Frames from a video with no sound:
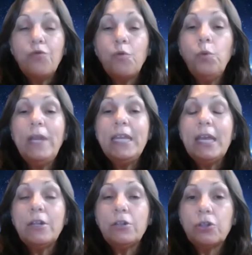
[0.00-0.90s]
If we
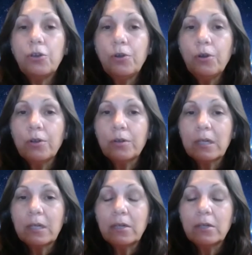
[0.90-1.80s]
can
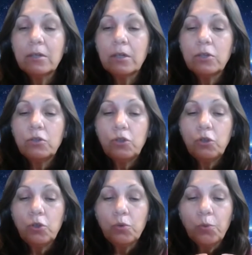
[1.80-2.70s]
learn
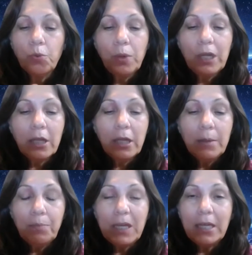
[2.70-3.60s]
to
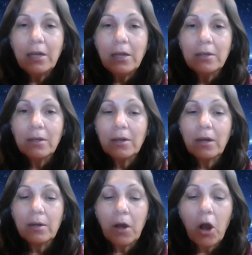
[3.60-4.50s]
really be
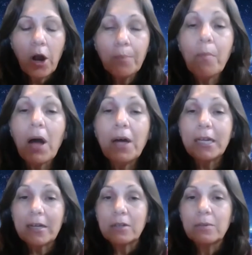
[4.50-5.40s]

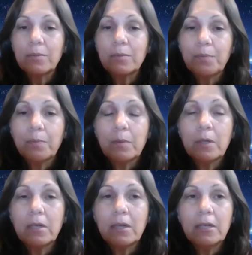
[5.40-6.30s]
harmonic,
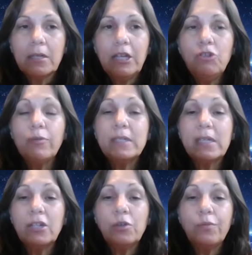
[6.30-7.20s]
each of
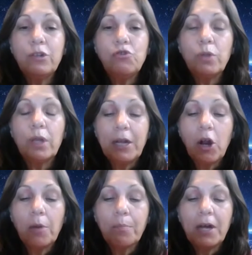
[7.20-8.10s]
us individually
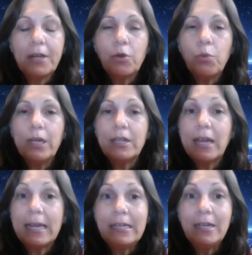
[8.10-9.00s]
be harmonic
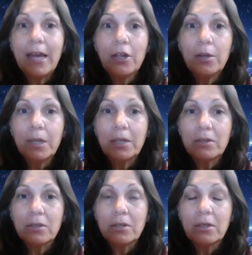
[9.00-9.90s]
with any element,
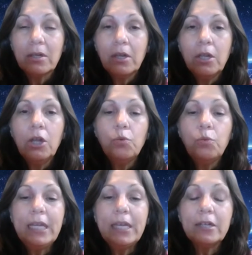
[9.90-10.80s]

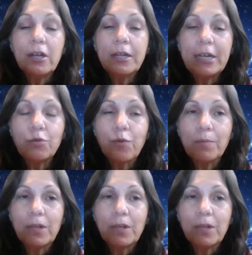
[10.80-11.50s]
we can connect